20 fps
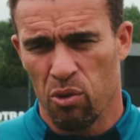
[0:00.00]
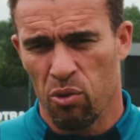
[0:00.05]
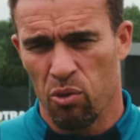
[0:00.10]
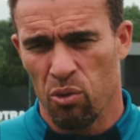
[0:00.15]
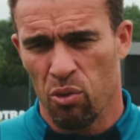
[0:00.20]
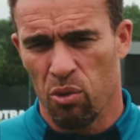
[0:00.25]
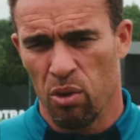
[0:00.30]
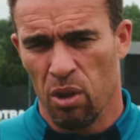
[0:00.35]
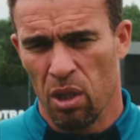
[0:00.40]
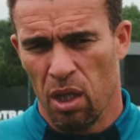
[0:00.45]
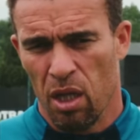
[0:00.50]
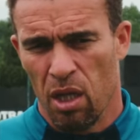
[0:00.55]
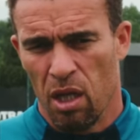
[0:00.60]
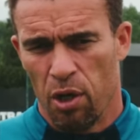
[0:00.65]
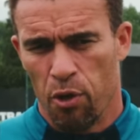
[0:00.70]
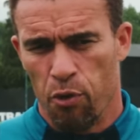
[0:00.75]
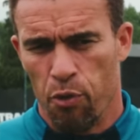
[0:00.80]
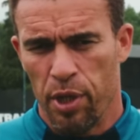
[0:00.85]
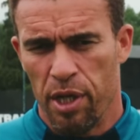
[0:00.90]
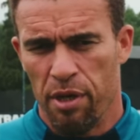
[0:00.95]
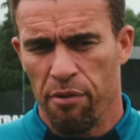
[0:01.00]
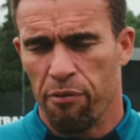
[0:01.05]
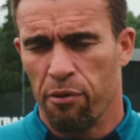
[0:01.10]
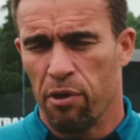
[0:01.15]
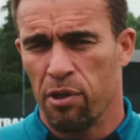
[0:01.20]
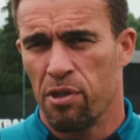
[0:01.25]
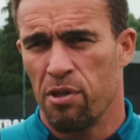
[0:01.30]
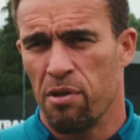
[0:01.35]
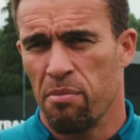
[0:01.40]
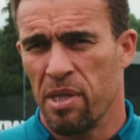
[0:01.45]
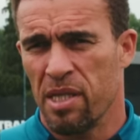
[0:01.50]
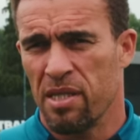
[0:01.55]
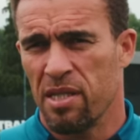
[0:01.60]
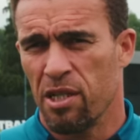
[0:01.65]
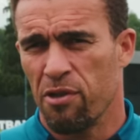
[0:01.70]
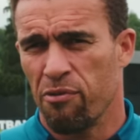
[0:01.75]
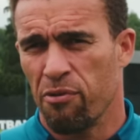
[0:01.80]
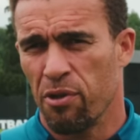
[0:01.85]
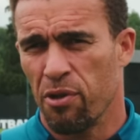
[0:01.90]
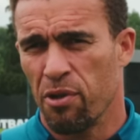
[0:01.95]
to reinforce the
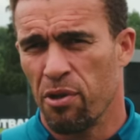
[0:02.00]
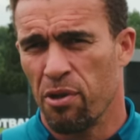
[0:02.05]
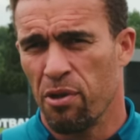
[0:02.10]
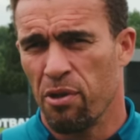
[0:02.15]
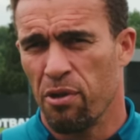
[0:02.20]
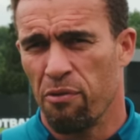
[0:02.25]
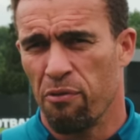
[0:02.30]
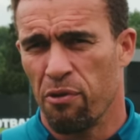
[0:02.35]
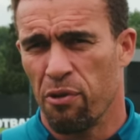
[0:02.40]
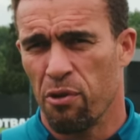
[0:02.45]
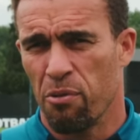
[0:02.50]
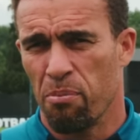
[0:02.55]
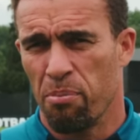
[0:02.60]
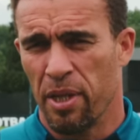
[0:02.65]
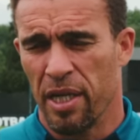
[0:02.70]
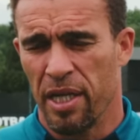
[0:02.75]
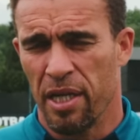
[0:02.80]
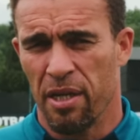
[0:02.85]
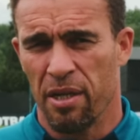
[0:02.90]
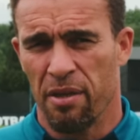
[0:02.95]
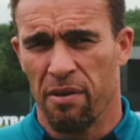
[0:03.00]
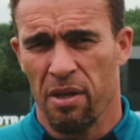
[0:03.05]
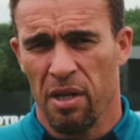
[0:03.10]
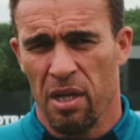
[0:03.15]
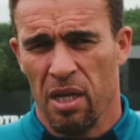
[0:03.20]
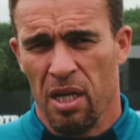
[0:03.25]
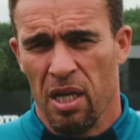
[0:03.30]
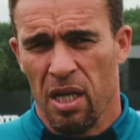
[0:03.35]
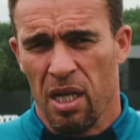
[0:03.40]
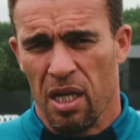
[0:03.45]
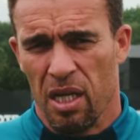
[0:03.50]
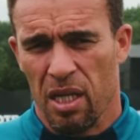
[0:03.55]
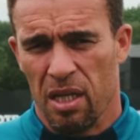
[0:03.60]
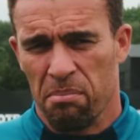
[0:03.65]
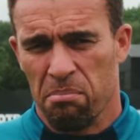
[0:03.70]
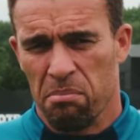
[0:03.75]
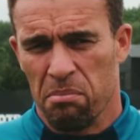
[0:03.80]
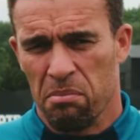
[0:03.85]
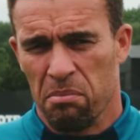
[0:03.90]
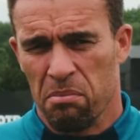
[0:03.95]
message for the player
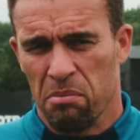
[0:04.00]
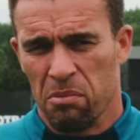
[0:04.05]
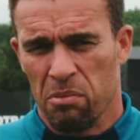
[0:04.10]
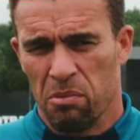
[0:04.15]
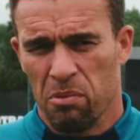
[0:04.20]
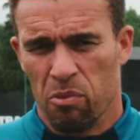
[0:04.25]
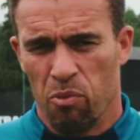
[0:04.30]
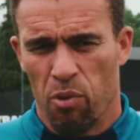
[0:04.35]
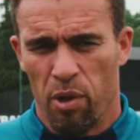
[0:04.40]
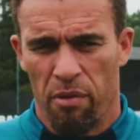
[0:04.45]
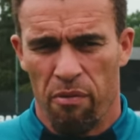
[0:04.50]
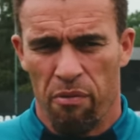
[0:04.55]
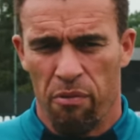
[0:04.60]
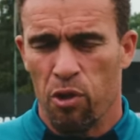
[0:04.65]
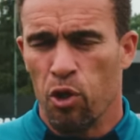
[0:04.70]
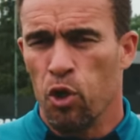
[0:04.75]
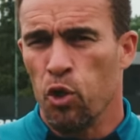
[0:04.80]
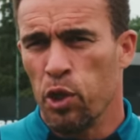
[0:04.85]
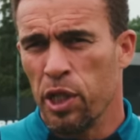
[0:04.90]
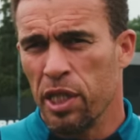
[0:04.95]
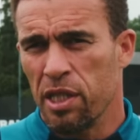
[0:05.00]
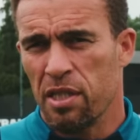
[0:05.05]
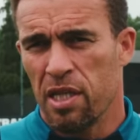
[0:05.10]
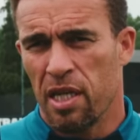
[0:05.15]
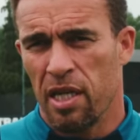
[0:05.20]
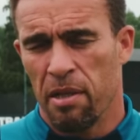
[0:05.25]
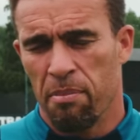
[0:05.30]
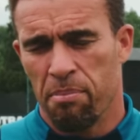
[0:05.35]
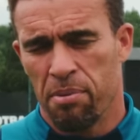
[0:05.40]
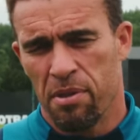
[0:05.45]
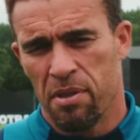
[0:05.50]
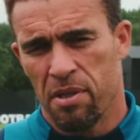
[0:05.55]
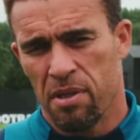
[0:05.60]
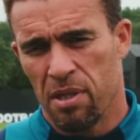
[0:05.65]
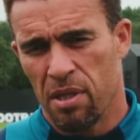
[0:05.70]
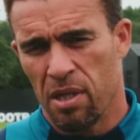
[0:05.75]
with unit clips,